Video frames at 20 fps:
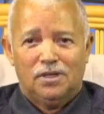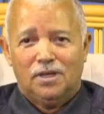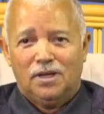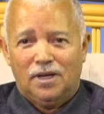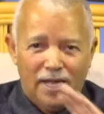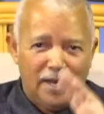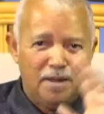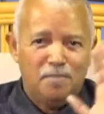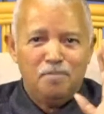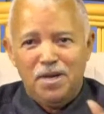
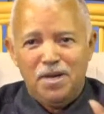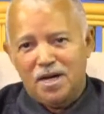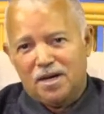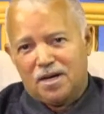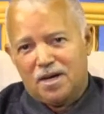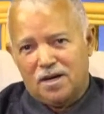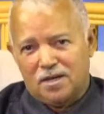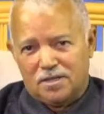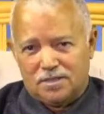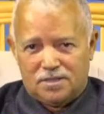let him be a
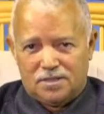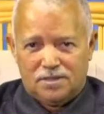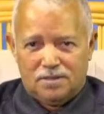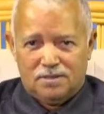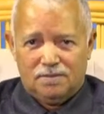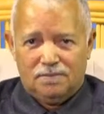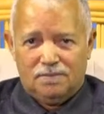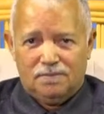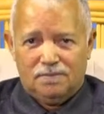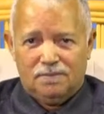curse.
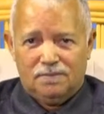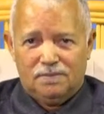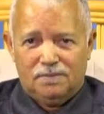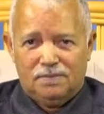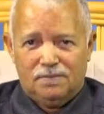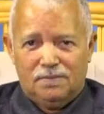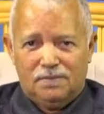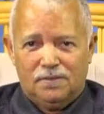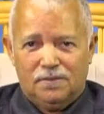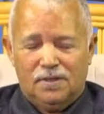
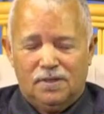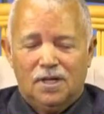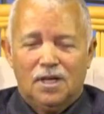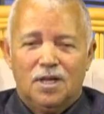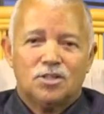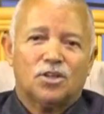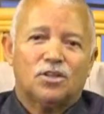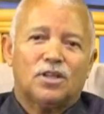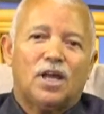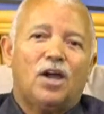
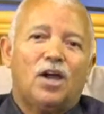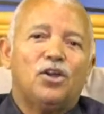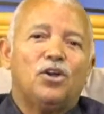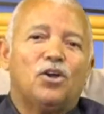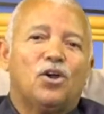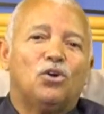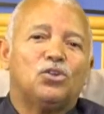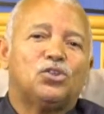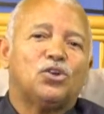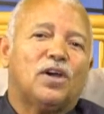So now you
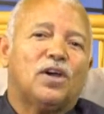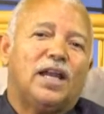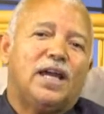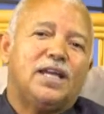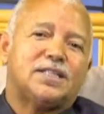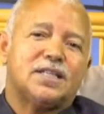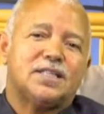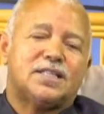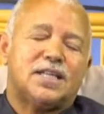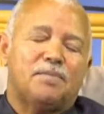go to
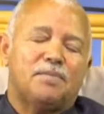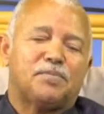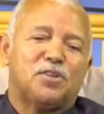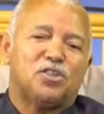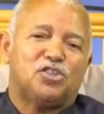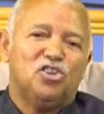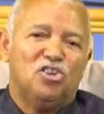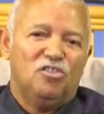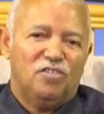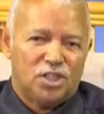Galatians chapter
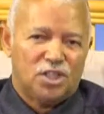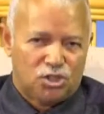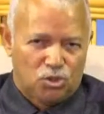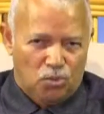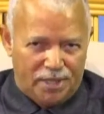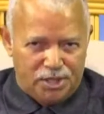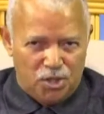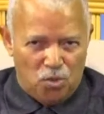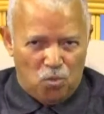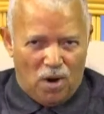2 verse
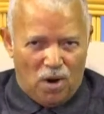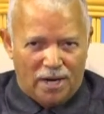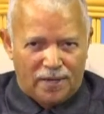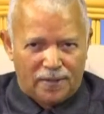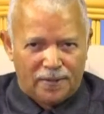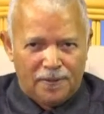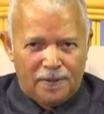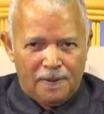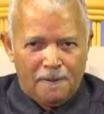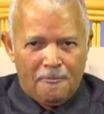
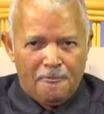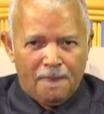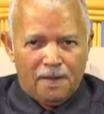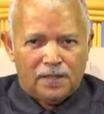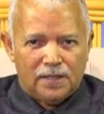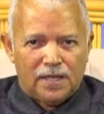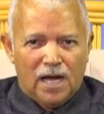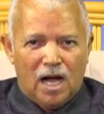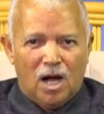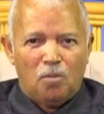21.
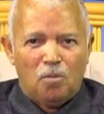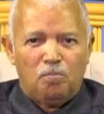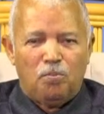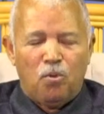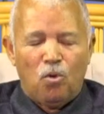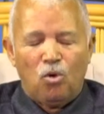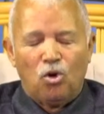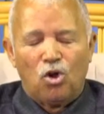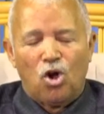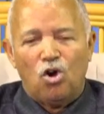Now
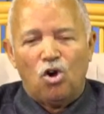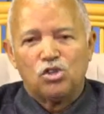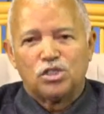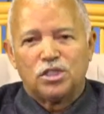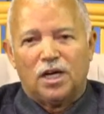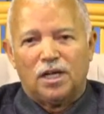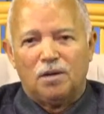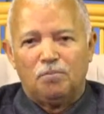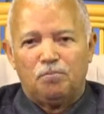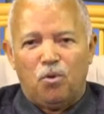Paul goes
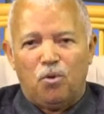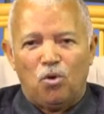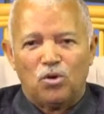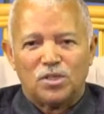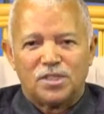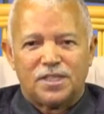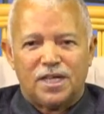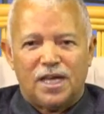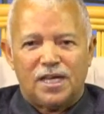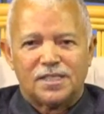on and
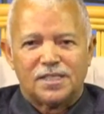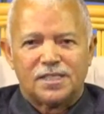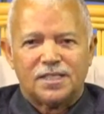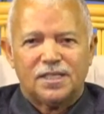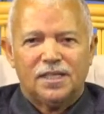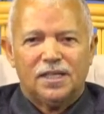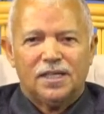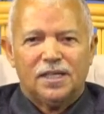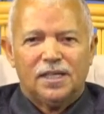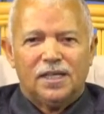Paul says
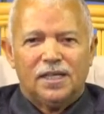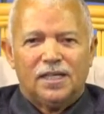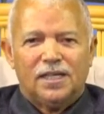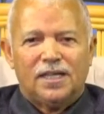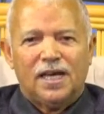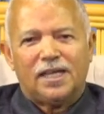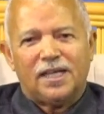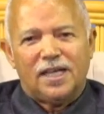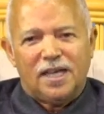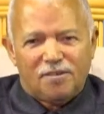
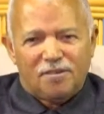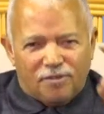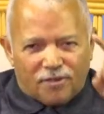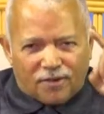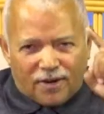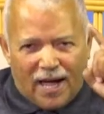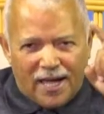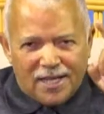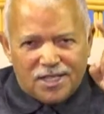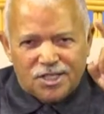that if
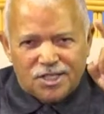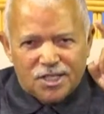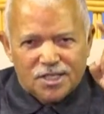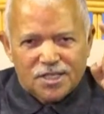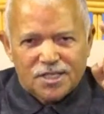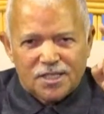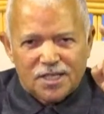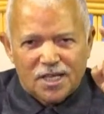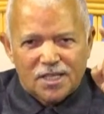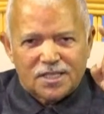
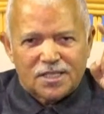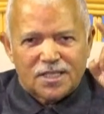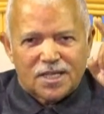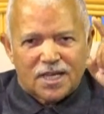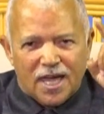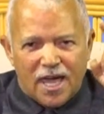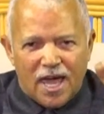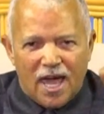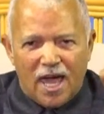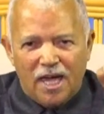
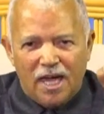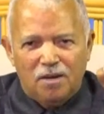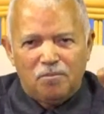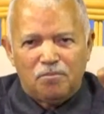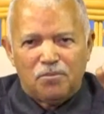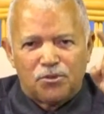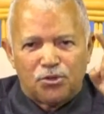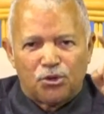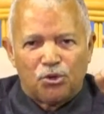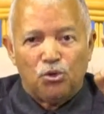righteousness
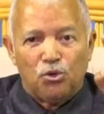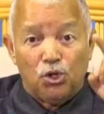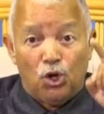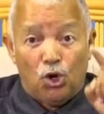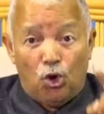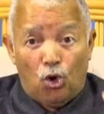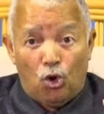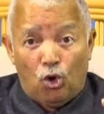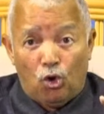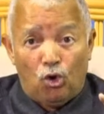came through the
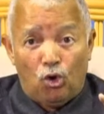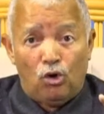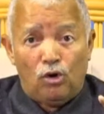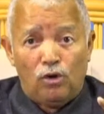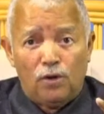law,